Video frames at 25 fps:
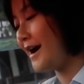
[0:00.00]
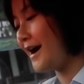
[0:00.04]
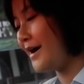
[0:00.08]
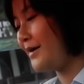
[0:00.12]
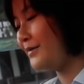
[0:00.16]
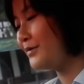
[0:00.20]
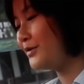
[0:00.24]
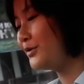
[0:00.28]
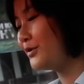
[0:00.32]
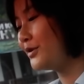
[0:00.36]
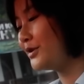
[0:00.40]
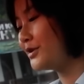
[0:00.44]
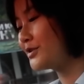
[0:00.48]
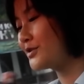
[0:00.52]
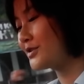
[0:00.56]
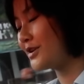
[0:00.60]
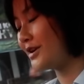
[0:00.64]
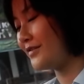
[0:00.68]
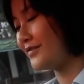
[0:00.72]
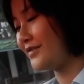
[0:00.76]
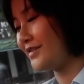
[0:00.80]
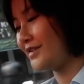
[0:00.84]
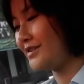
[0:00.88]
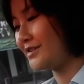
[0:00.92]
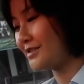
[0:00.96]
I'm the one
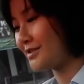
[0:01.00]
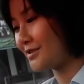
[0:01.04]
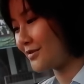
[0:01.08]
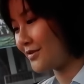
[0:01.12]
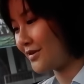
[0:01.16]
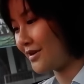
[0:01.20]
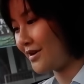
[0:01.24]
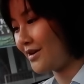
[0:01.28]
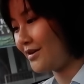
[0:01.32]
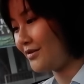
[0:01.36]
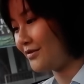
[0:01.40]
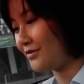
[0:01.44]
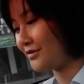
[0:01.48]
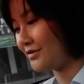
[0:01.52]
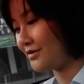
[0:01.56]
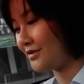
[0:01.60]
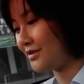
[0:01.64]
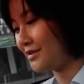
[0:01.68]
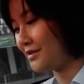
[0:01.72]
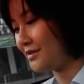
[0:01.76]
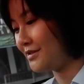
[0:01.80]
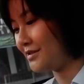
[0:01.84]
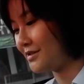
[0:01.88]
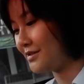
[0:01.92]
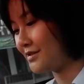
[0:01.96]
driving us around.
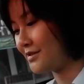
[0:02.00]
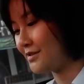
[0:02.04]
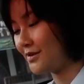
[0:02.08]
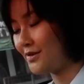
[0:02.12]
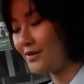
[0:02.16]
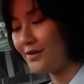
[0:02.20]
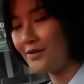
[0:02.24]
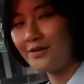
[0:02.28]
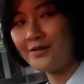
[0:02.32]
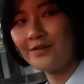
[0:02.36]
So.